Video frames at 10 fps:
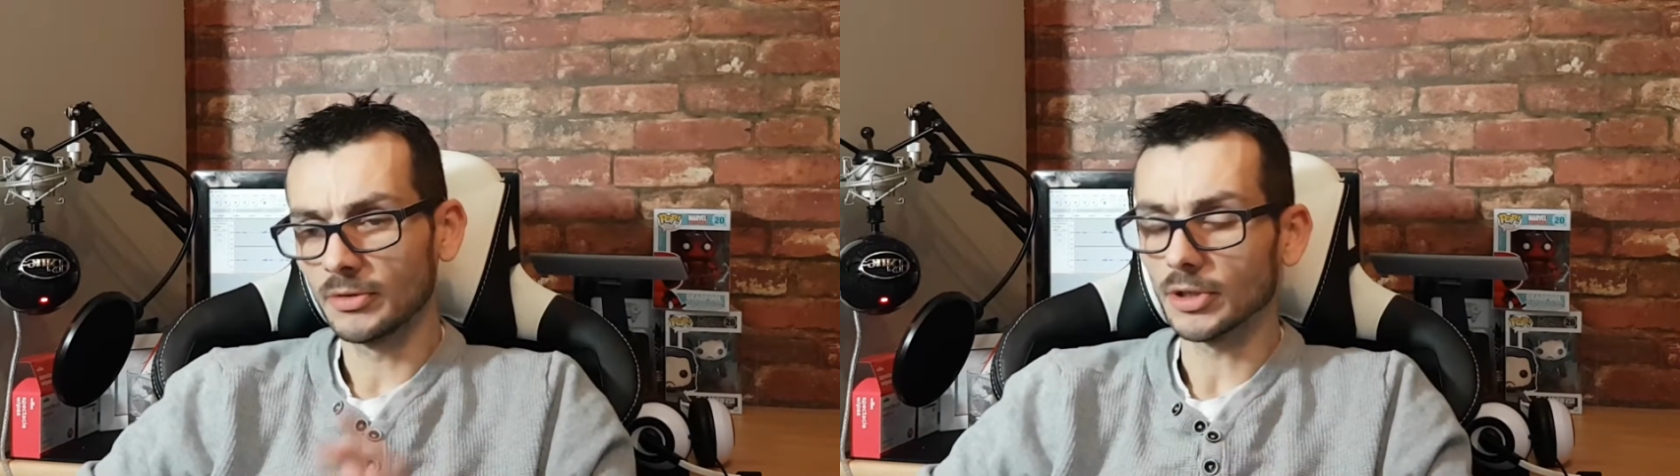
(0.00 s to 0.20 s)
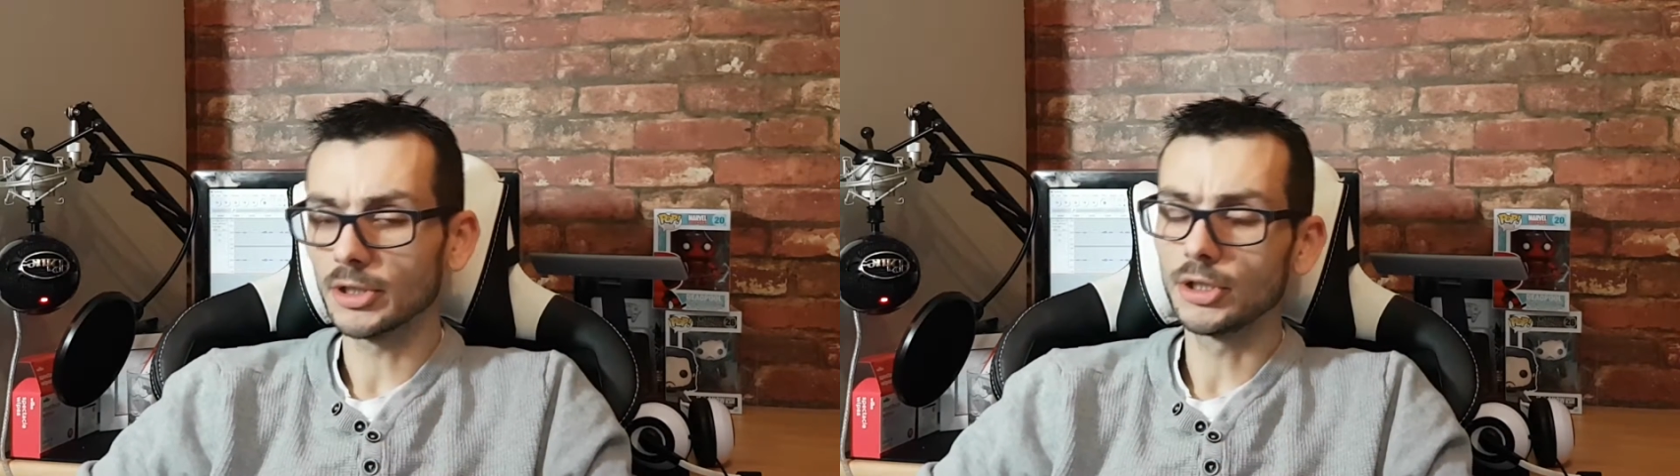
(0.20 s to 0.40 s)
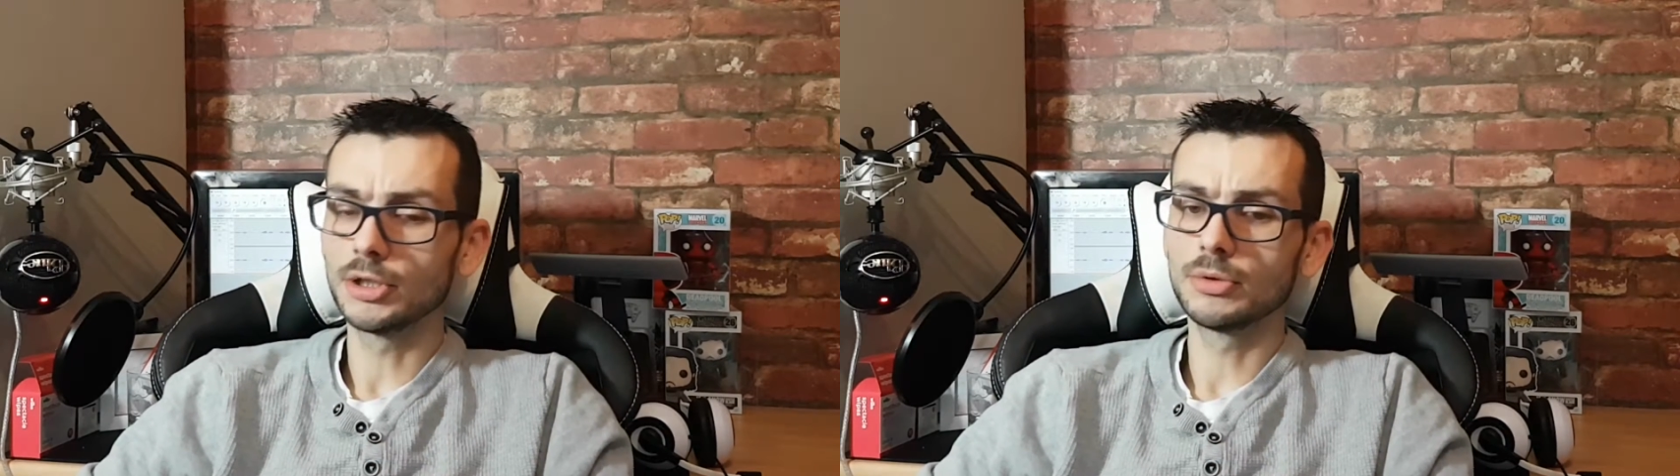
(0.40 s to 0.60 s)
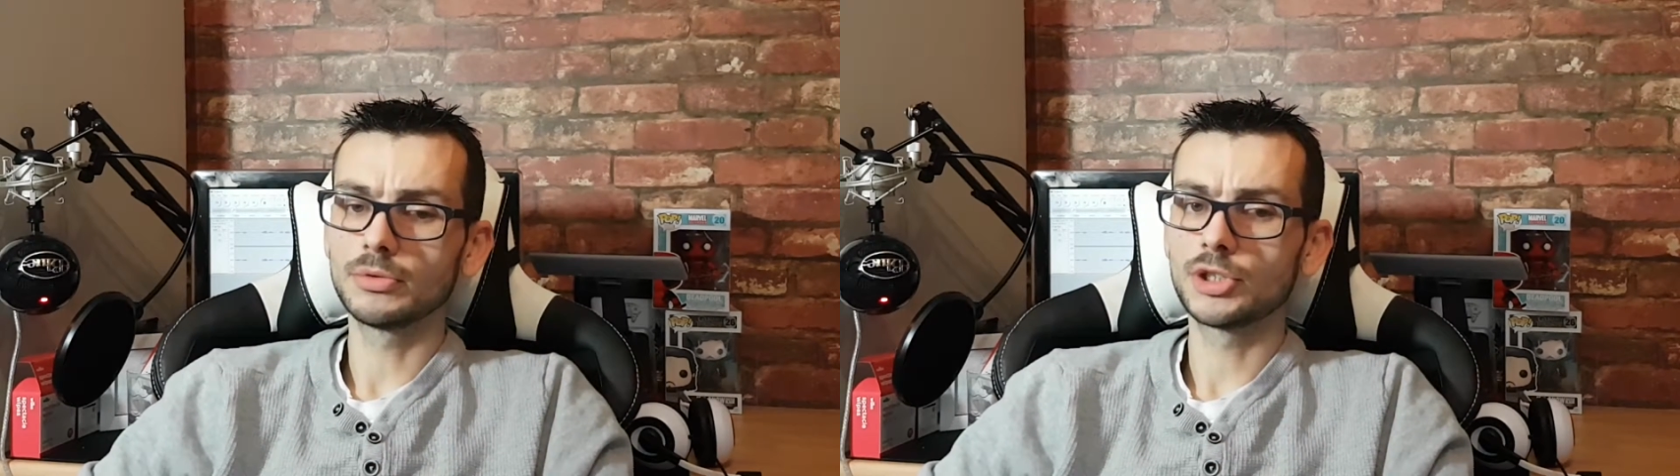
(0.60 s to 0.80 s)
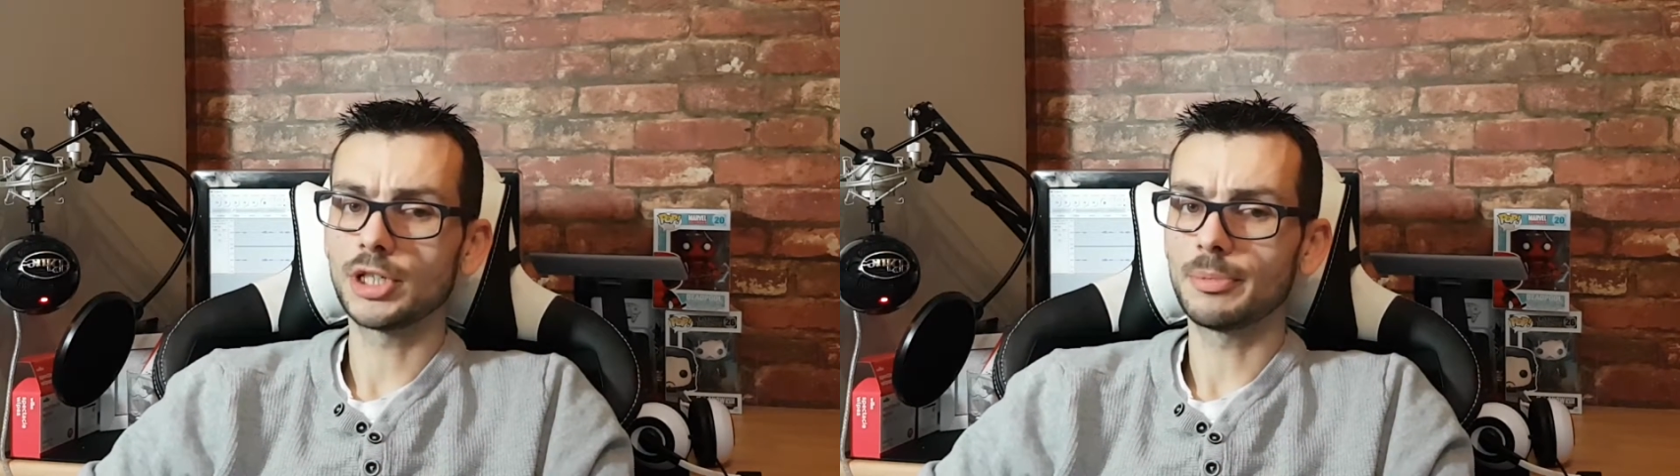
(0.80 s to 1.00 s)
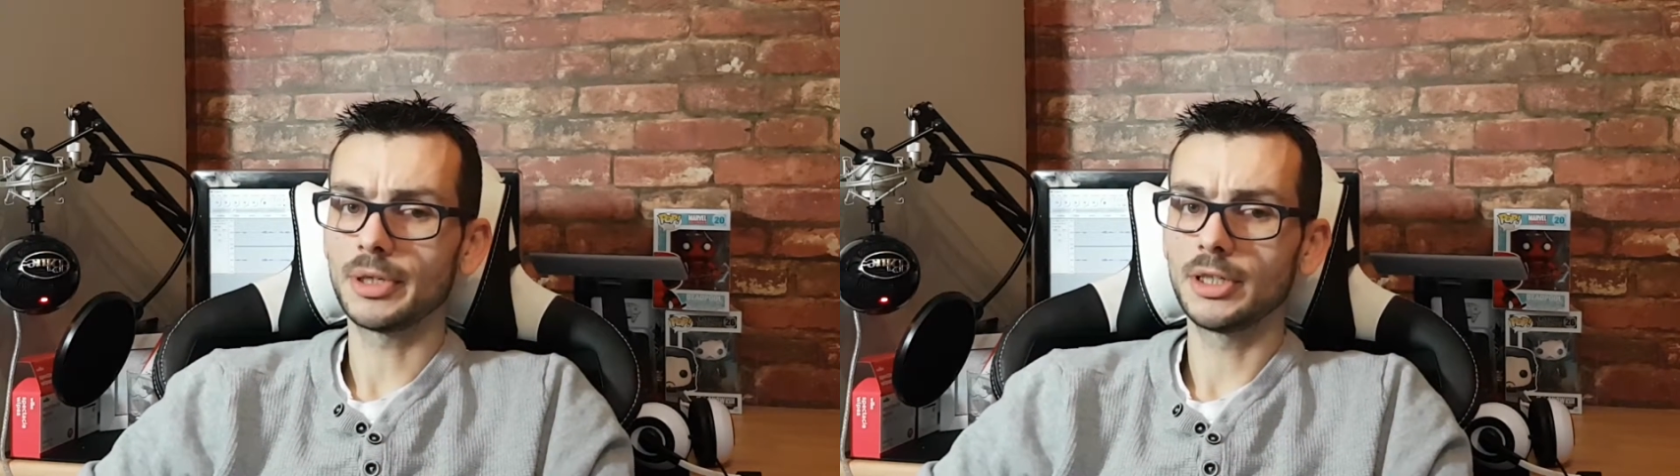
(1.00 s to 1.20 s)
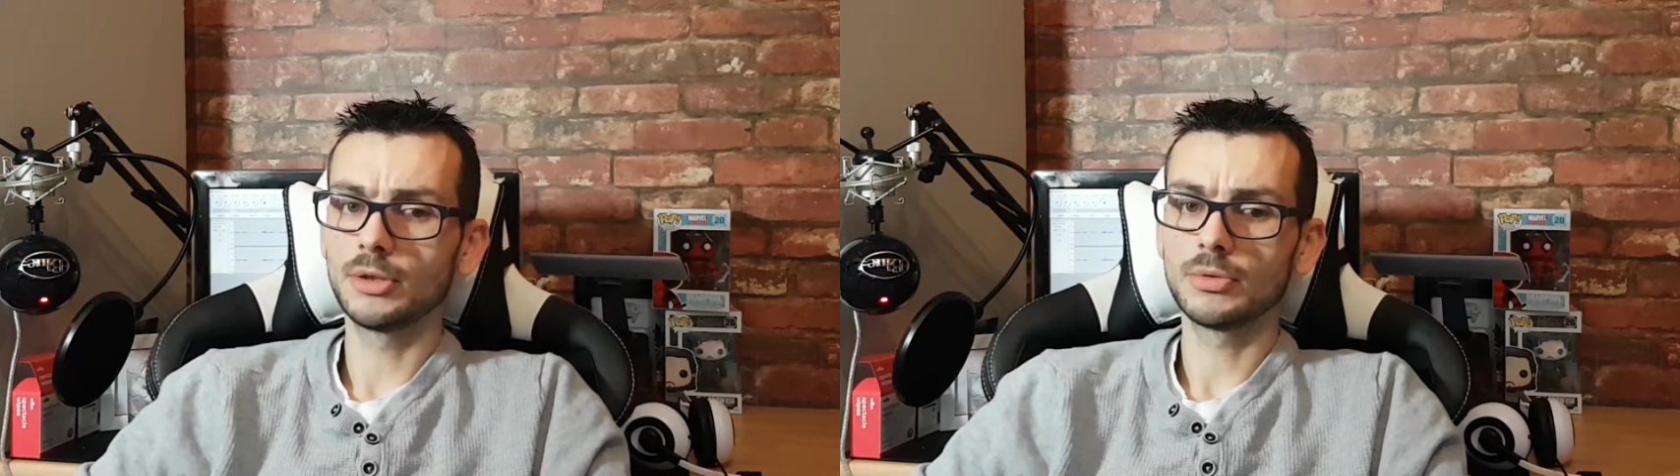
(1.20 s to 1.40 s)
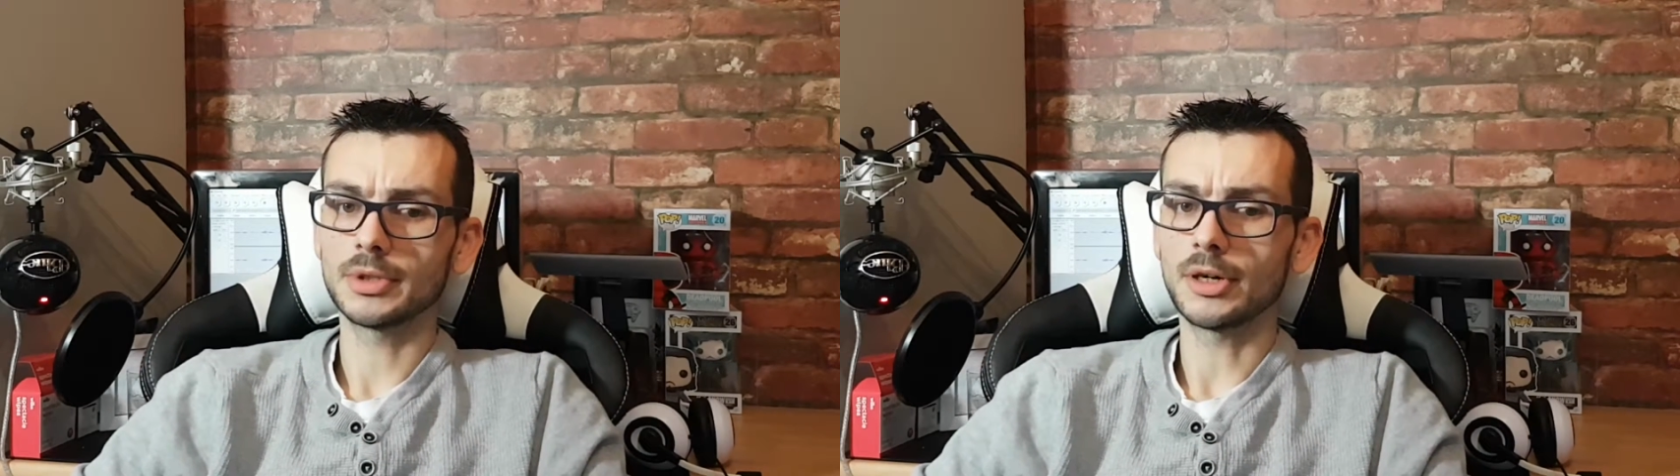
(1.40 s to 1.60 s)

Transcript: got the new GPU